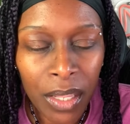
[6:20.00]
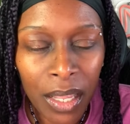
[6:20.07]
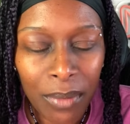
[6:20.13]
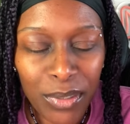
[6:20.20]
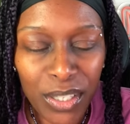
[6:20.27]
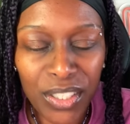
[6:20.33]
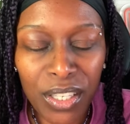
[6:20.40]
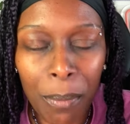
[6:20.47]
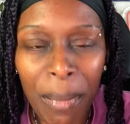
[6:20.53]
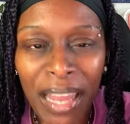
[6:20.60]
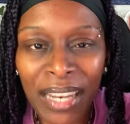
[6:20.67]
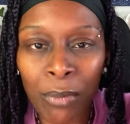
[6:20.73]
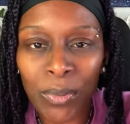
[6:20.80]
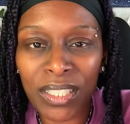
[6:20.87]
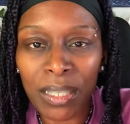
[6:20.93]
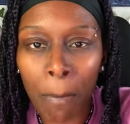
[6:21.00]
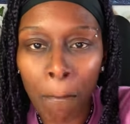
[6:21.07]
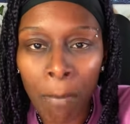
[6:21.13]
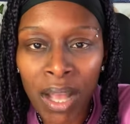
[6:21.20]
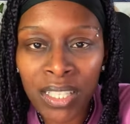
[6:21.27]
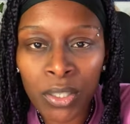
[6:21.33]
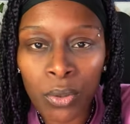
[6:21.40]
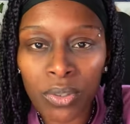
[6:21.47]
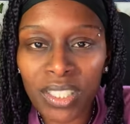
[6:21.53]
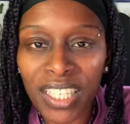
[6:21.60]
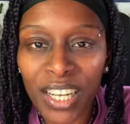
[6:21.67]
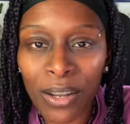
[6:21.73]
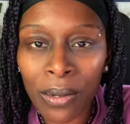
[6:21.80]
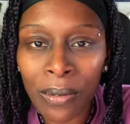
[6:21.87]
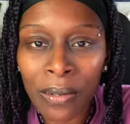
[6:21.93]
Seeing somebody with some muscles
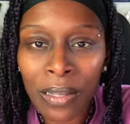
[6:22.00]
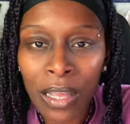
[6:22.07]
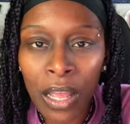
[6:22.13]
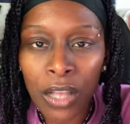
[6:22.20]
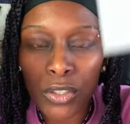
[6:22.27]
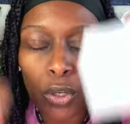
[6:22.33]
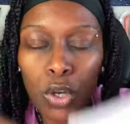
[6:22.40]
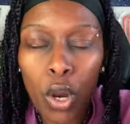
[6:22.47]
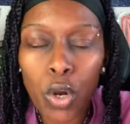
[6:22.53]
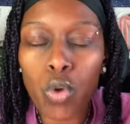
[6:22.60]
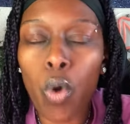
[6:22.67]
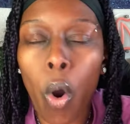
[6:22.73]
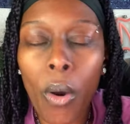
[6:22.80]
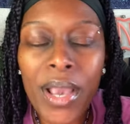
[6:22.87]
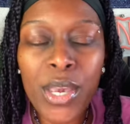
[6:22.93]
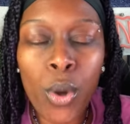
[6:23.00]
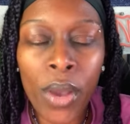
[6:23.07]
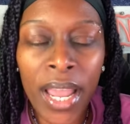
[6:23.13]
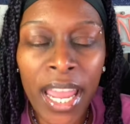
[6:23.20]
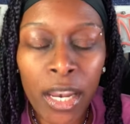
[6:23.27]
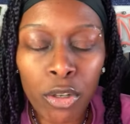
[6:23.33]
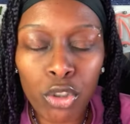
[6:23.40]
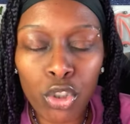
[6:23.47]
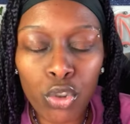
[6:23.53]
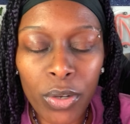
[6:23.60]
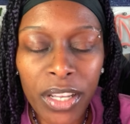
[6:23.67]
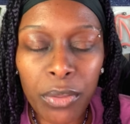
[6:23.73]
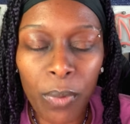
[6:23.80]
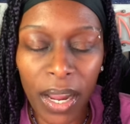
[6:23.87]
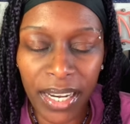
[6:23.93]
here. So you're growing your inner
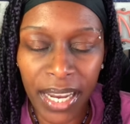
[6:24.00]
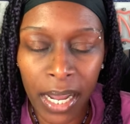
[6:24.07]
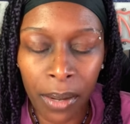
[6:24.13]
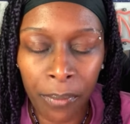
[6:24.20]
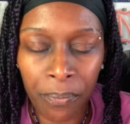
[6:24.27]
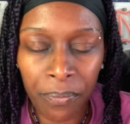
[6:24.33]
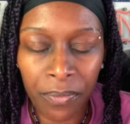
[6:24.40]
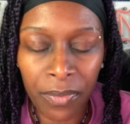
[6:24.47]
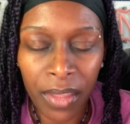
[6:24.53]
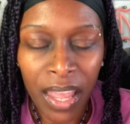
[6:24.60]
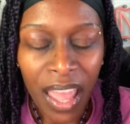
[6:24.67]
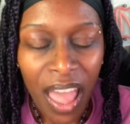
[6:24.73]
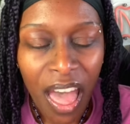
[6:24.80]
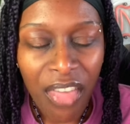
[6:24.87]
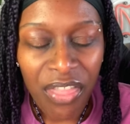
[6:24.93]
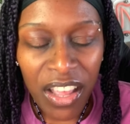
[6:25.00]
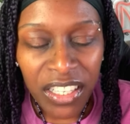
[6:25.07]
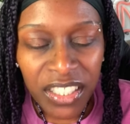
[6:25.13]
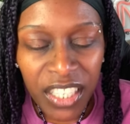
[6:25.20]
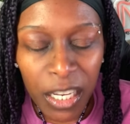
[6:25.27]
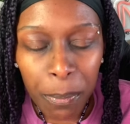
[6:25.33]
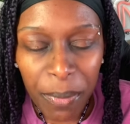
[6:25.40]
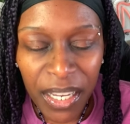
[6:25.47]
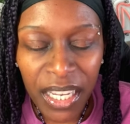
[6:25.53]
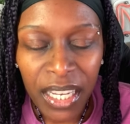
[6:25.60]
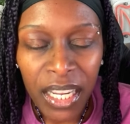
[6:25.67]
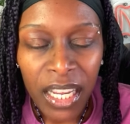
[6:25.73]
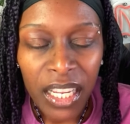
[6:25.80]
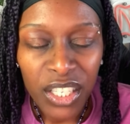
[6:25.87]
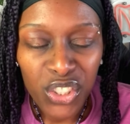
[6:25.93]
strength right now. And this could
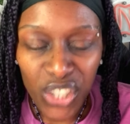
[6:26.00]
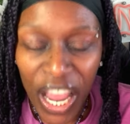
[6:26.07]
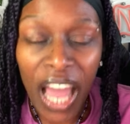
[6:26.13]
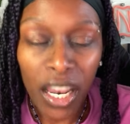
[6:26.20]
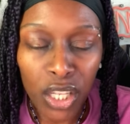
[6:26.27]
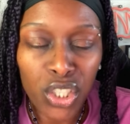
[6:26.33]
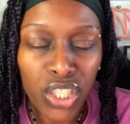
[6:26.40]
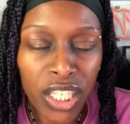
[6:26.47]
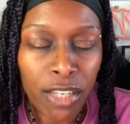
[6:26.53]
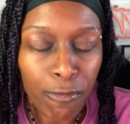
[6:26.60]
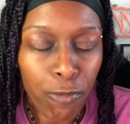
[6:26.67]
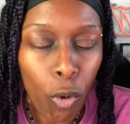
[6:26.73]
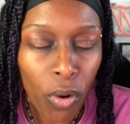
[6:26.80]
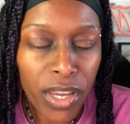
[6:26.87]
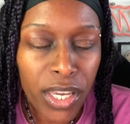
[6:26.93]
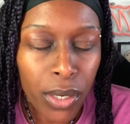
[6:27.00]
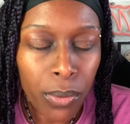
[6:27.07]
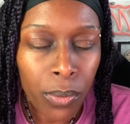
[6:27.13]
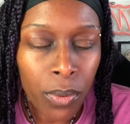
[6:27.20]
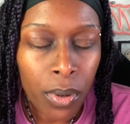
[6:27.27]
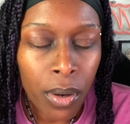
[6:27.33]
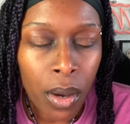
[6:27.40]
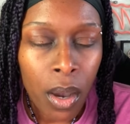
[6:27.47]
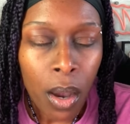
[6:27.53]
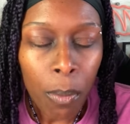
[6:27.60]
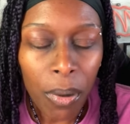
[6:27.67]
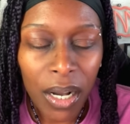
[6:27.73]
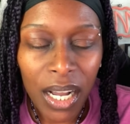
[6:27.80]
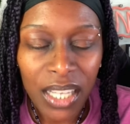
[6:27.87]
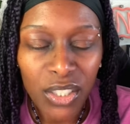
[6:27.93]
be challenging for you
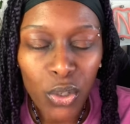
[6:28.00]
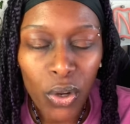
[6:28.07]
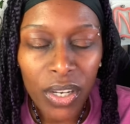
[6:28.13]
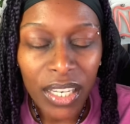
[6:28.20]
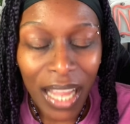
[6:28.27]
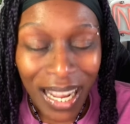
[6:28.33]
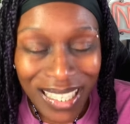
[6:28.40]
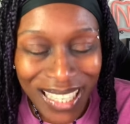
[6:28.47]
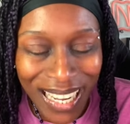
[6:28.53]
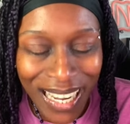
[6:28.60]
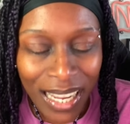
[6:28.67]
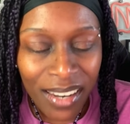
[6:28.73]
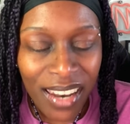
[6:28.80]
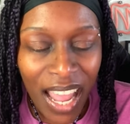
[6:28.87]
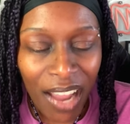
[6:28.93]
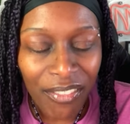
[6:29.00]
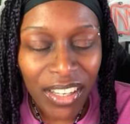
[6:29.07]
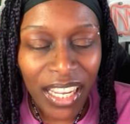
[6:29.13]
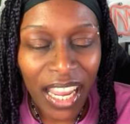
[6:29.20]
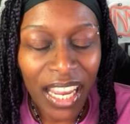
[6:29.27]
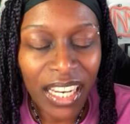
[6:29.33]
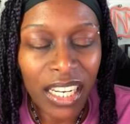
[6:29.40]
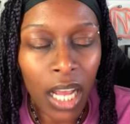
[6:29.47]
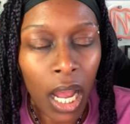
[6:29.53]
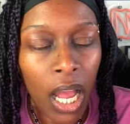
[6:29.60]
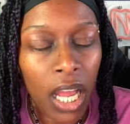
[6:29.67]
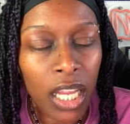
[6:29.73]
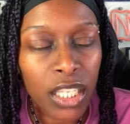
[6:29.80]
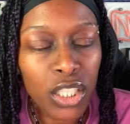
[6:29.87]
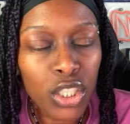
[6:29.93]
because you're again navigating
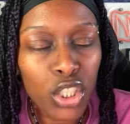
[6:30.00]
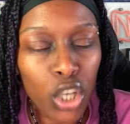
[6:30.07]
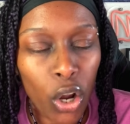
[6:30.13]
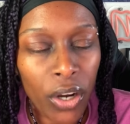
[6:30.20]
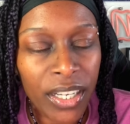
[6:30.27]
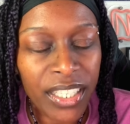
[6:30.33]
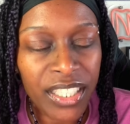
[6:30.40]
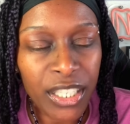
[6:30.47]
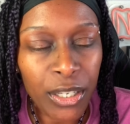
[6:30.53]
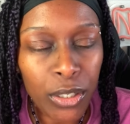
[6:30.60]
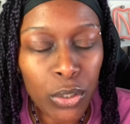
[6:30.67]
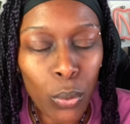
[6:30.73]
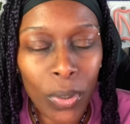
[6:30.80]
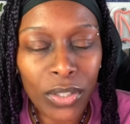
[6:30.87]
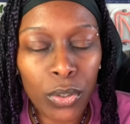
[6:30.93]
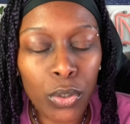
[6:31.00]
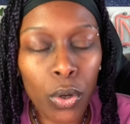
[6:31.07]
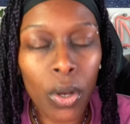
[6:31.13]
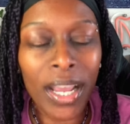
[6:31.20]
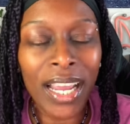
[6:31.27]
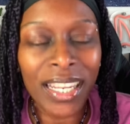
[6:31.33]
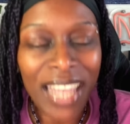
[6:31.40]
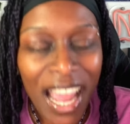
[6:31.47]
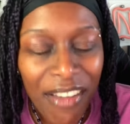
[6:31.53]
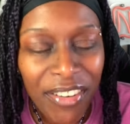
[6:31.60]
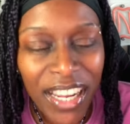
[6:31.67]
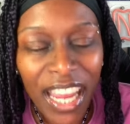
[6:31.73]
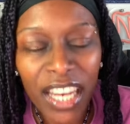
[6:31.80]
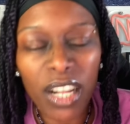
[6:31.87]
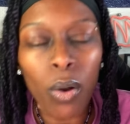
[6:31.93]
uncharted territory. So you're
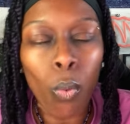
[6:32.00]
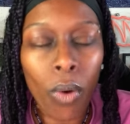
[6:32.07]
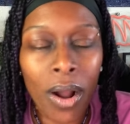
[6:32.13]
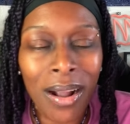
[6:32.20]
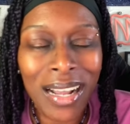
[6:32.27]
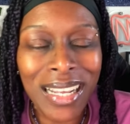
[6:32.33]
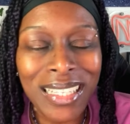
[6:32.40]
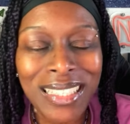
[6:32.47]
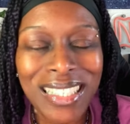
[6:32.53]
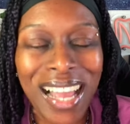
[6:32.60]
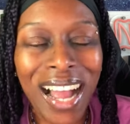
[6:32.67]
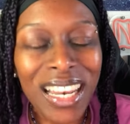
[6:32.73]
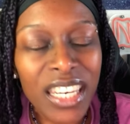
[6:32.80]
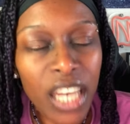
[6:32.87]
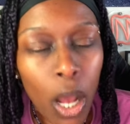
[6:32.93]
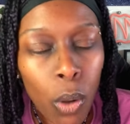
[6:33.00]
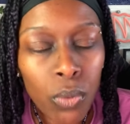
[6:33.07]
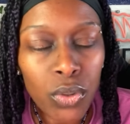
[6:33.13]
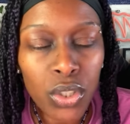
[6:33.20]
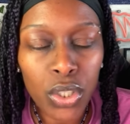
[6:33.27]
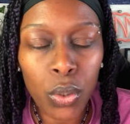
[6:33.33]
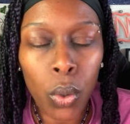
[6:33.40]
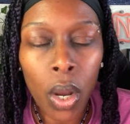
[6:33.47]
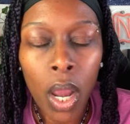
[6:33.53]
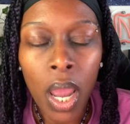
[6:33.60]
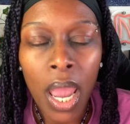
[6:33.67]
navigating where it's unknown to you